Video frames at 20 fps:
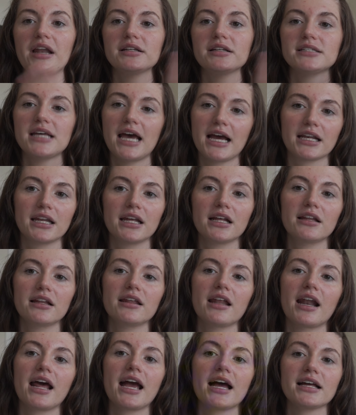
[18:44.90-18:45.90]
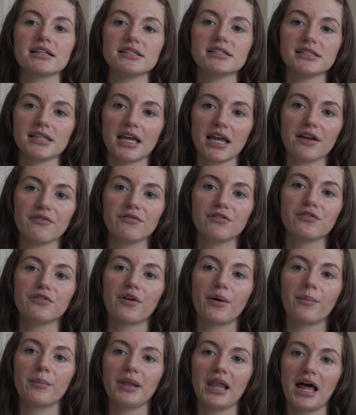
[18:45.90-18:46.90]
technically that I had saved
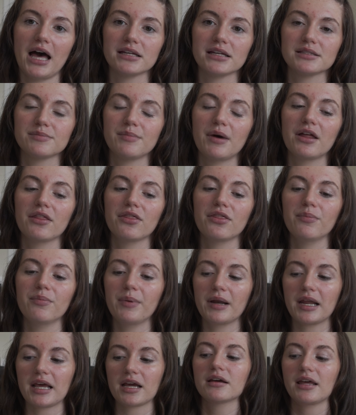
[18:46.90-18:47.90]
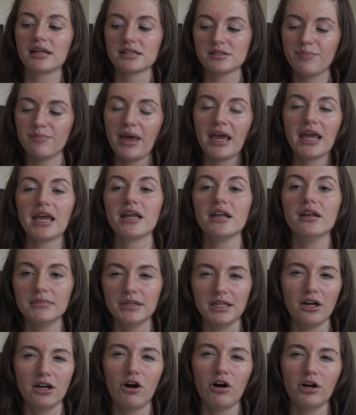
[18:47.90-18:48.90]
from last month, but it gets paid
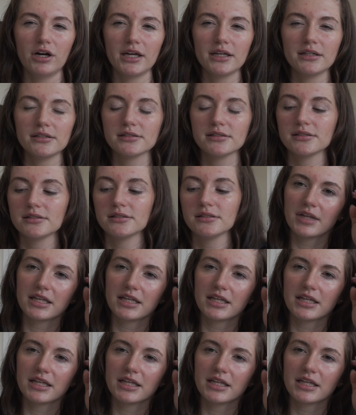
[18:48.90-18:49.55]
in August.